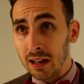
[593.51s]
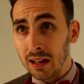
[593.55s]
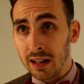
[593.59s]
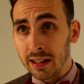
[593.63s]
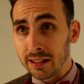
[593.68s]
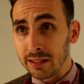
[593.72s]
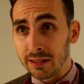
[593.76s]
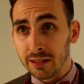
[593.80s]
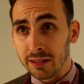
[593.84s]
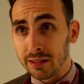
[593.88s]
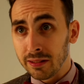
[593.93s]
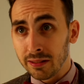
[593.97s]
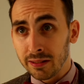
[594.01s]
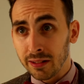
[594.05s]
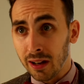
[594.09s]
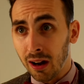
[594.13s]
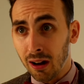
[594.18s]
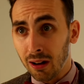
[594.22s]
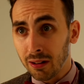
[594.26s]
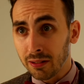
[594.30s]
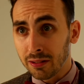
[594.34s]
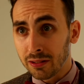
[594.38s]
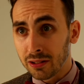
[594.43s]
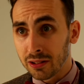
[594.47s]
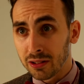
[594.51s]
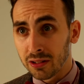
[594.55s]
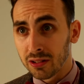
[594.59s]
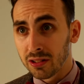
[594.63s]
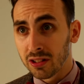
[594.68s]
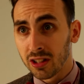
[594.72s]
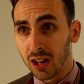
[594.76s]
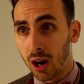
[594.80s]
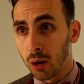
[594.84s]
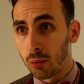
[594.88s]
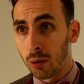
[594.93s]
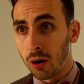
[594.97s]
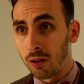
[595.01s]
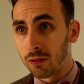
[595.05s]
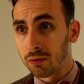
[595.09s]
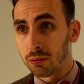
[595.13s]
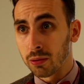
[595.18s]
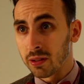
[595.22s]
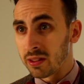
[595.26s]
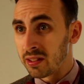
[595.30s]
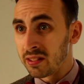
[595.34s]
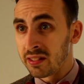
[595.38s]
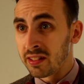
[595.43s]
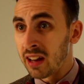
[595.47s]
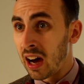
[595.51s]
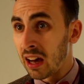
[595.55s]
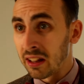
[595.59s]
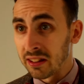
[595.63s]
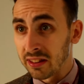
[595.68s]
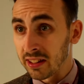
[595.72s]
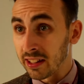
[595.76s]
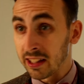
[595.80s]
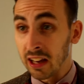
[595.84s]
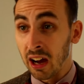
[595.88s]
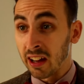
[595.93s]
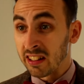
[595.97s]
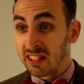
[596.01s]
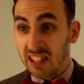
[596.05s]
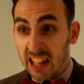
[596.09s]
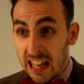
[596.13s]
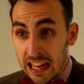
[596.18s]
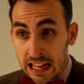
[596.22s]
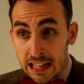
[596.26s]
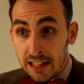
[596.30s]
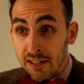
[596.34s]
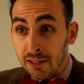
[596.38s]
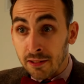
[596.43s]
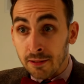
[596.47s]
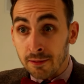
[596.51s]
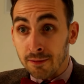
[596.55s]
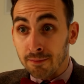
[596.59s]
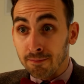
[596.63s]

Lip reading: I can't just go off with nothing. I need